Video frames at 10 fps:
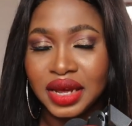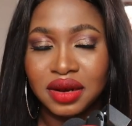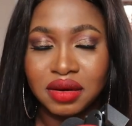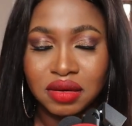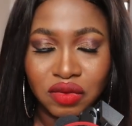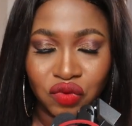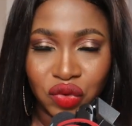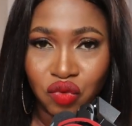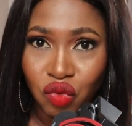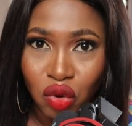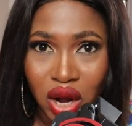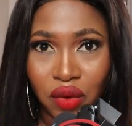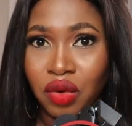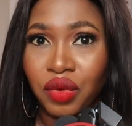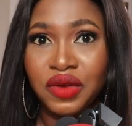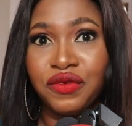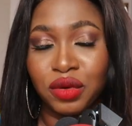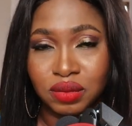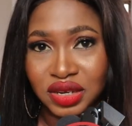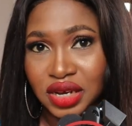Then we walk our way
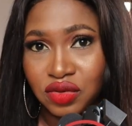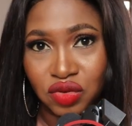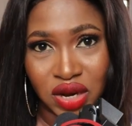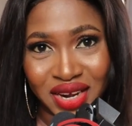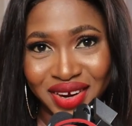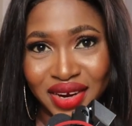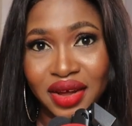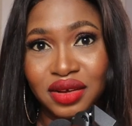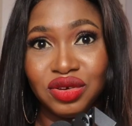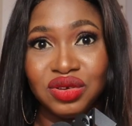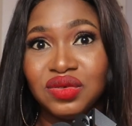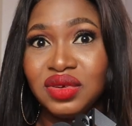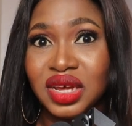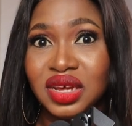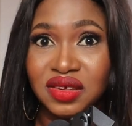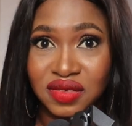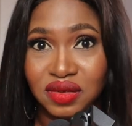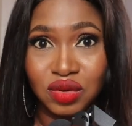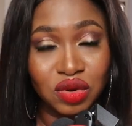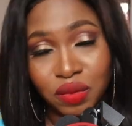from there to Canada. Do you think
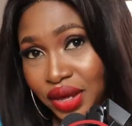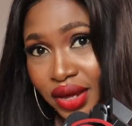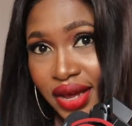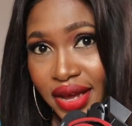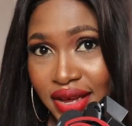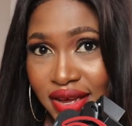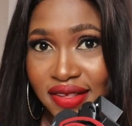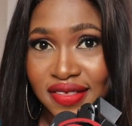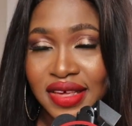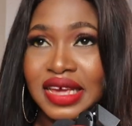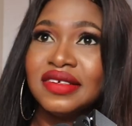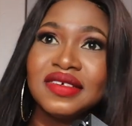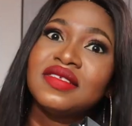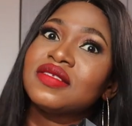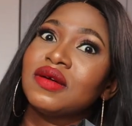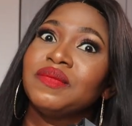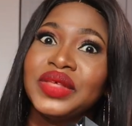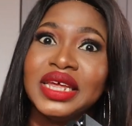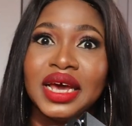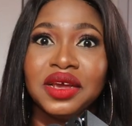it's gonna be easy? Is this
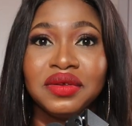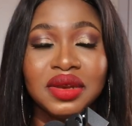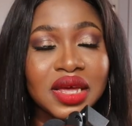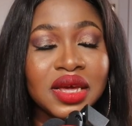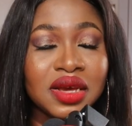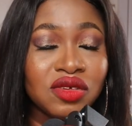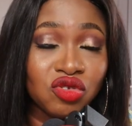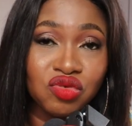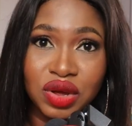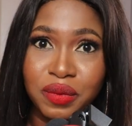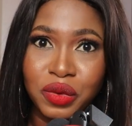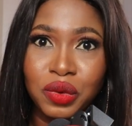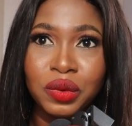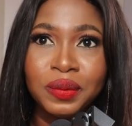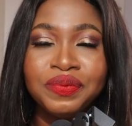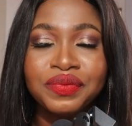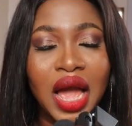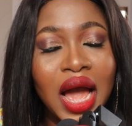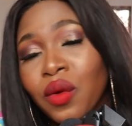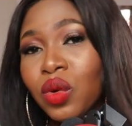something that you think is doable?"
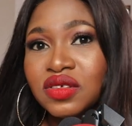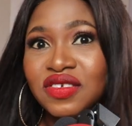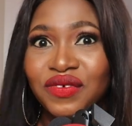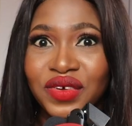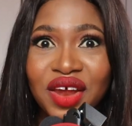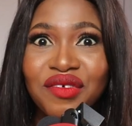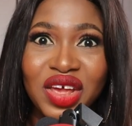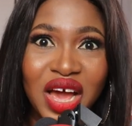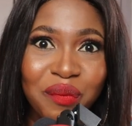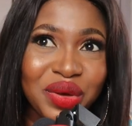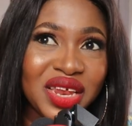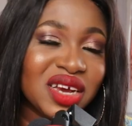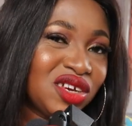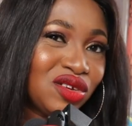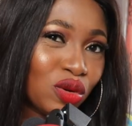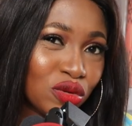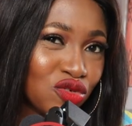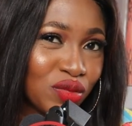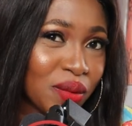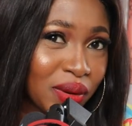I was very happy that she talked
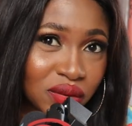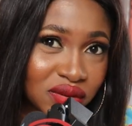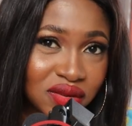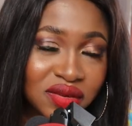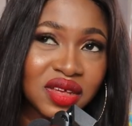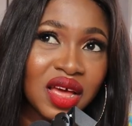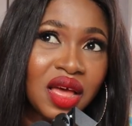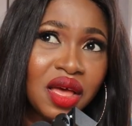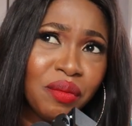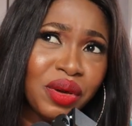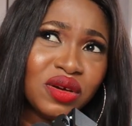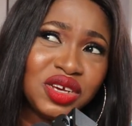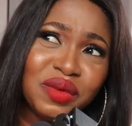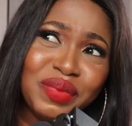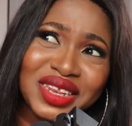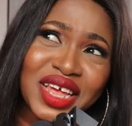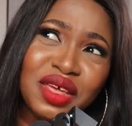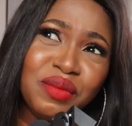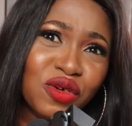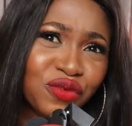to me about it because she'd been
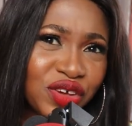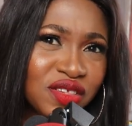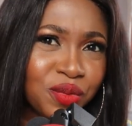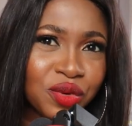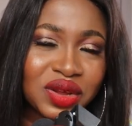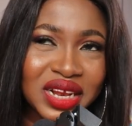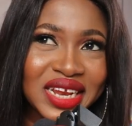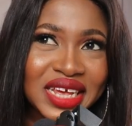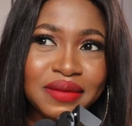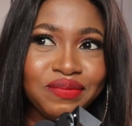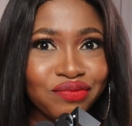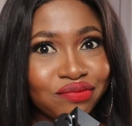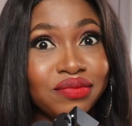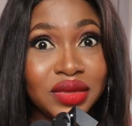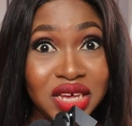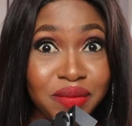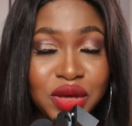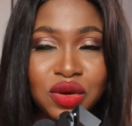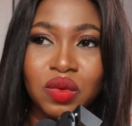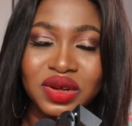telling me on Facebook, Lily, give
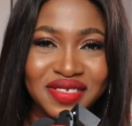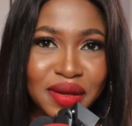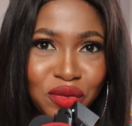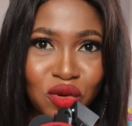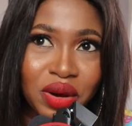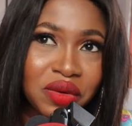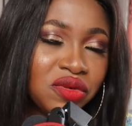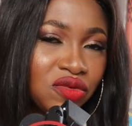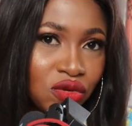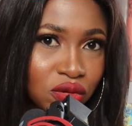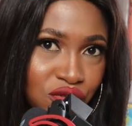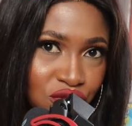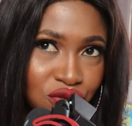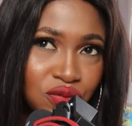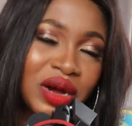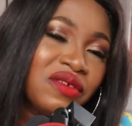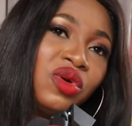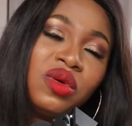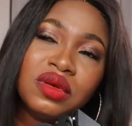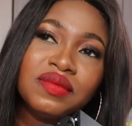me your WhatsApp number. I want to talk to you. But I've
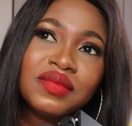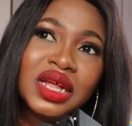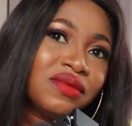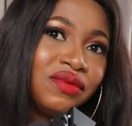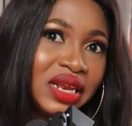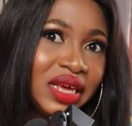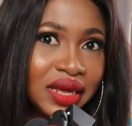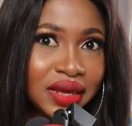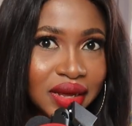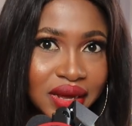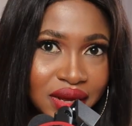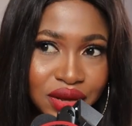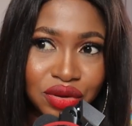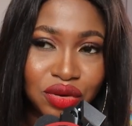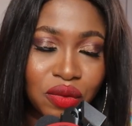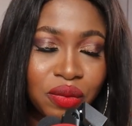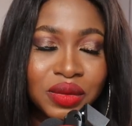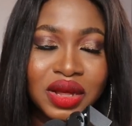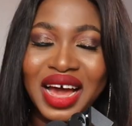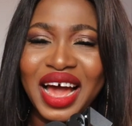not really, you know,
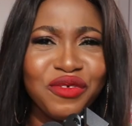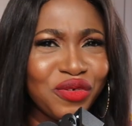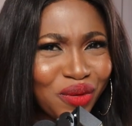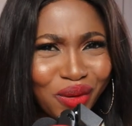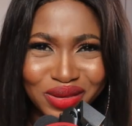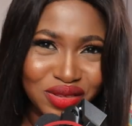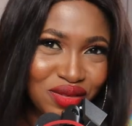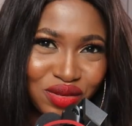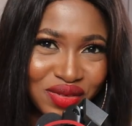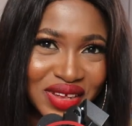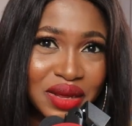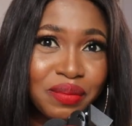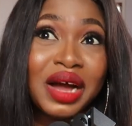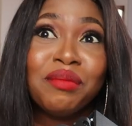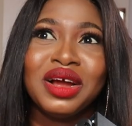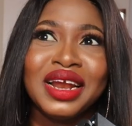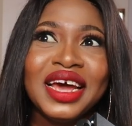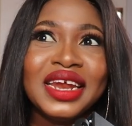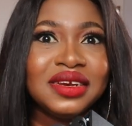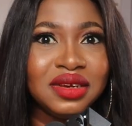I forgot totally. But I'm
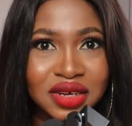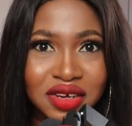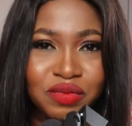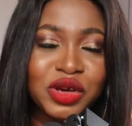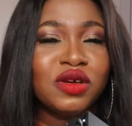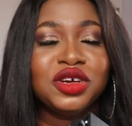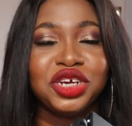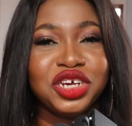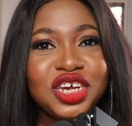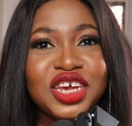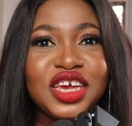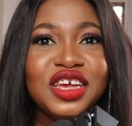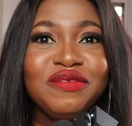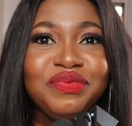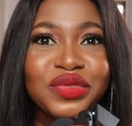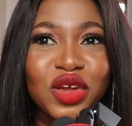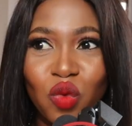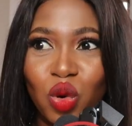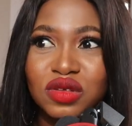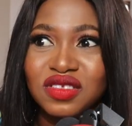glad I did because she
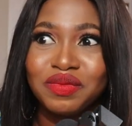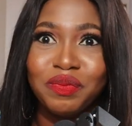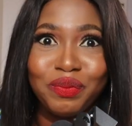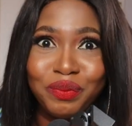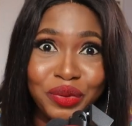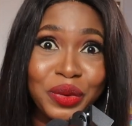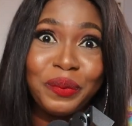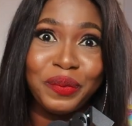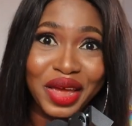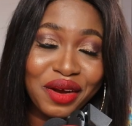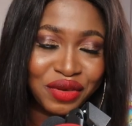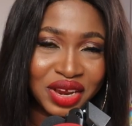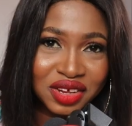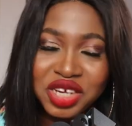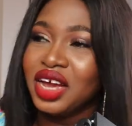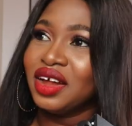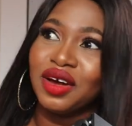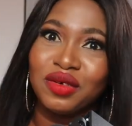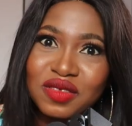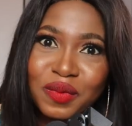was preparing. She and
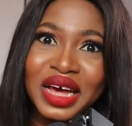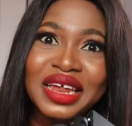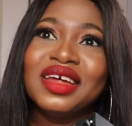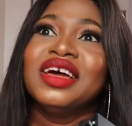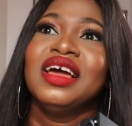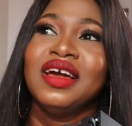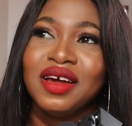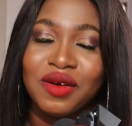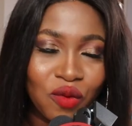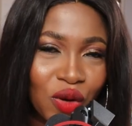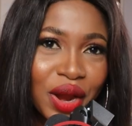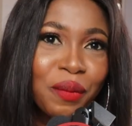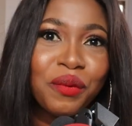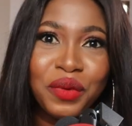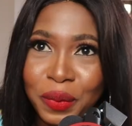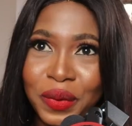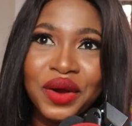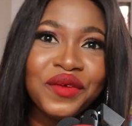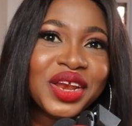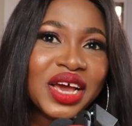her husband were preparing.